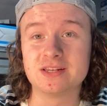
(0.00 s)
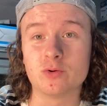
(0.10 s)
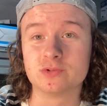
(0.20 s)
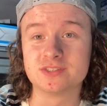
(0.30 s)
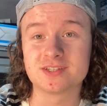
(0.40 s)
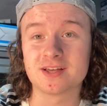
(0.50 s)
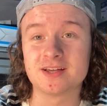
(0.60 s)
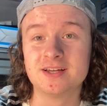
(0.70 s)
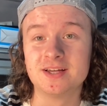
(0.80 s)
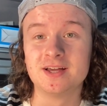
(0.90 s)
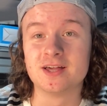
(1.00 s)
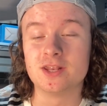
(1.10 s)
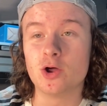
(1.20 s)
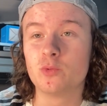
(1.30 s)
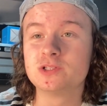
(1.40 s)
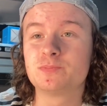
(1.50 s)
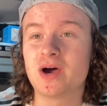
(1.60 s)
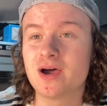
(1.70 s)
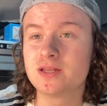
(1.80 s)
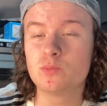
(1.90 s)
No one's, uh, no one's
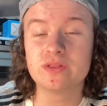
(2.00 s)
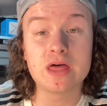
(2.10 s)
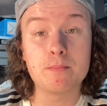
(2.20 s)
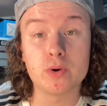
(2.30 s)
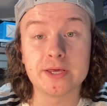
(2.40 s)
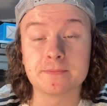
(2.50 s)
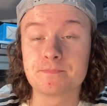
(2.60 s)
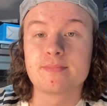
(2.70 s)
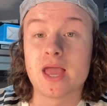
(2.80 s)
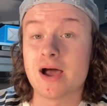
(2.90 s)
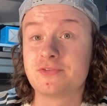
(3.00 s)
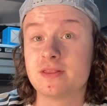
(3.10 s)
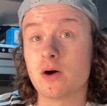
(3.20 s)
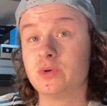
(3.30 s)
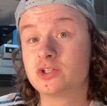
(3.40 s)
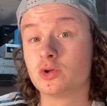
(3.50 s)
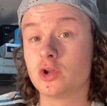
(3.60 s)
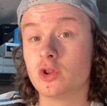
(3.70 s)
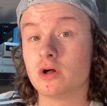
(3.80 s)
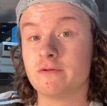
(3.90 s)
parting with their money. After that, we sold
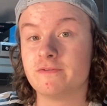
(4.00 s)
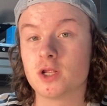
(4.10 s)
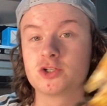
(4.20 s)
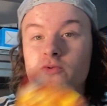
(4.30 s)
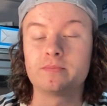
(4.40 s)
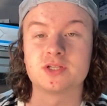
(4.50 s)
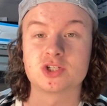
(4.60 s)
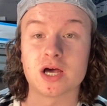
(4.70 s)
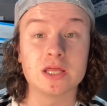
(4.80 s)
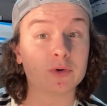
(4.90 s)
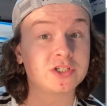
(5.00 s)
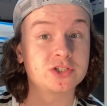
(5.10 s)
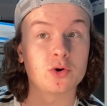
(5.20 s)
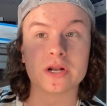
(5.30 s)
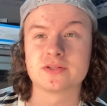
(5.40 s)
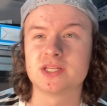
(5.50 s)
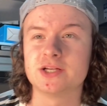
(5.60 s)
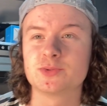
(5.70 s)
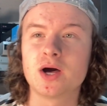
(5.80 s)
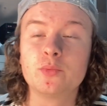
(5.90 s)
another Velociraptor Charlie, which is going out today
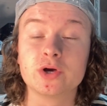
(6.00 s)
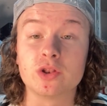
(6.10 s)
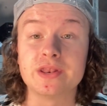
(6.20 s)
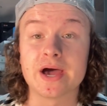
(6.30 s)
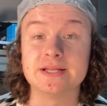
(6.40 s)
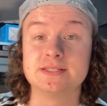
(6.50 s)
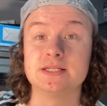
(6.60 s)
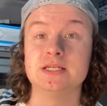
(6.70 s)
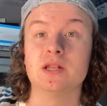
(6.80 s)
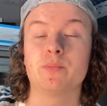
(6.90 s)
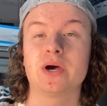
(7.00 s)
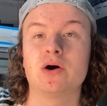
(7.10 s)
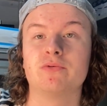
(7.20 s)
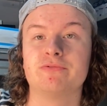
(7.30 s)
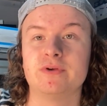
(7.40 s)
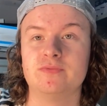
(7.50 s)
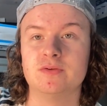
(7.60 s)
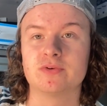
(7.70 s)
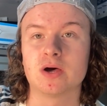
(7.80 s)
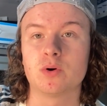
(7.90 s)
as well. We got nineteen pounds fifty
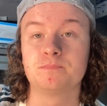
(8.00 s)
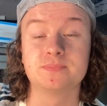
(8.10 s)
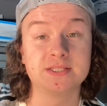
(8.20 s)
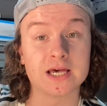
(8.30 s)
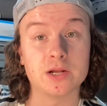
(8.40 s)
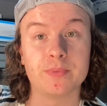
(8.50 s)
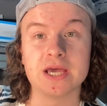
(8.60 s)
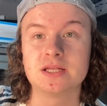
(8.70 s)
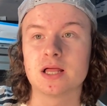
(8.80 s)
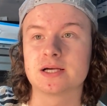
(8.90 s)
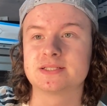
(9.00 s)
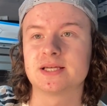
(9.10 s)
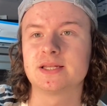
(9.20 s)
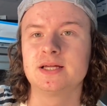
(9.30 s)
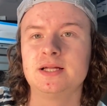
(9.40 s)
for that one. Tenner paid, like I said.